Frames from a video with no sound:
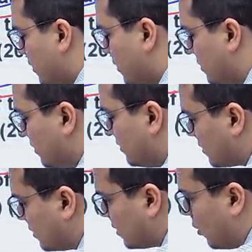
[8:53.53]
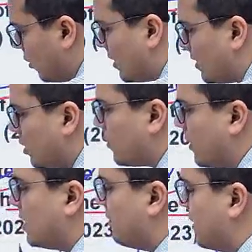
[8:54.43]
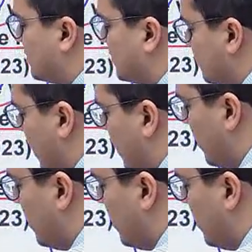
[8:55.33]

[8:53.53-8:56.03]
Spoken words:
see, this is how Article 21 has expanded